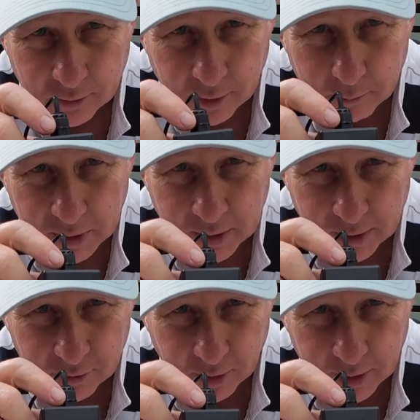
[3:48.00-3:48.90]
So it'll be
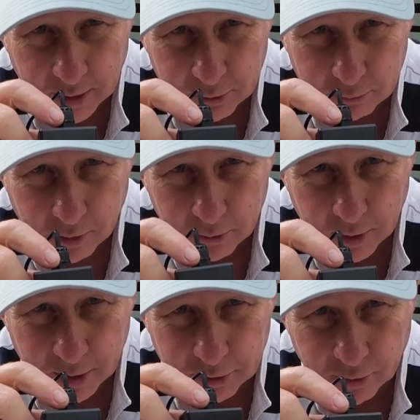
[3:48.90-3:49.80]
next to the actual
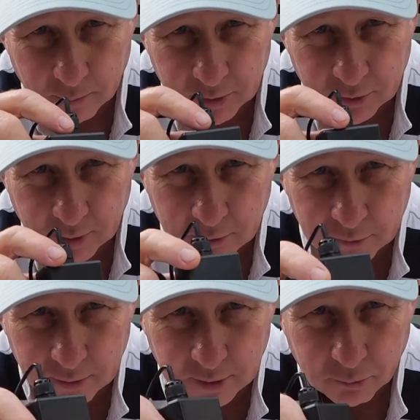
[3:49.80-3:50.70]
rotating drum itself,
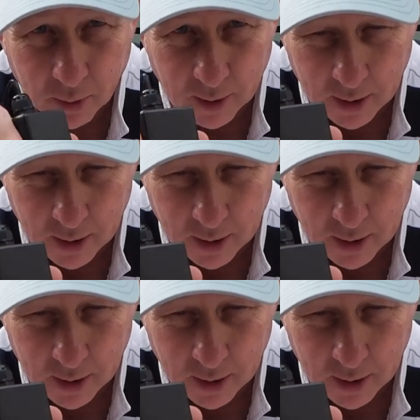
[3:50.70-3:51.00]
so that's where